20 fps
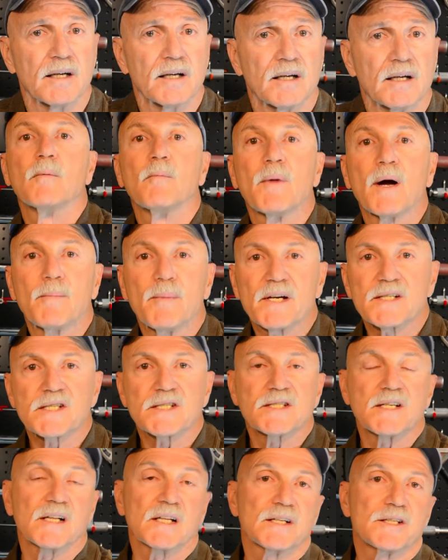My
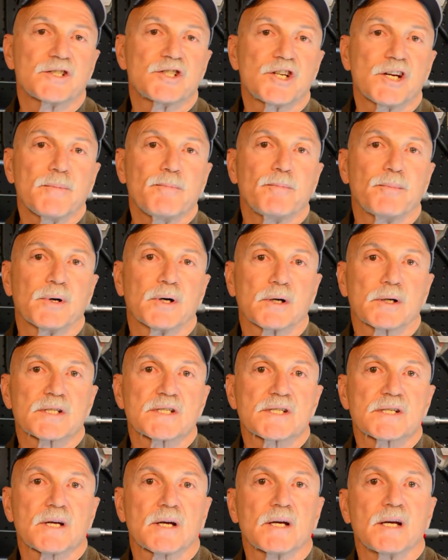best-selling Jeep
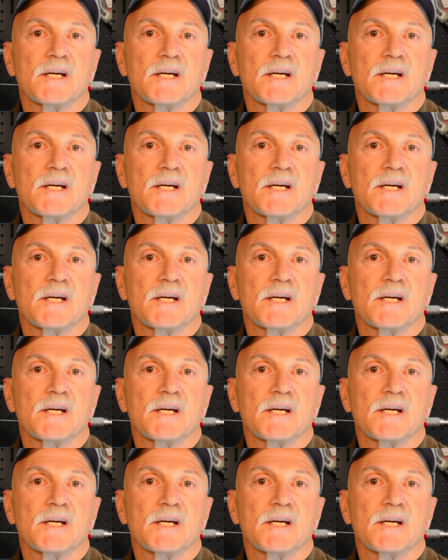books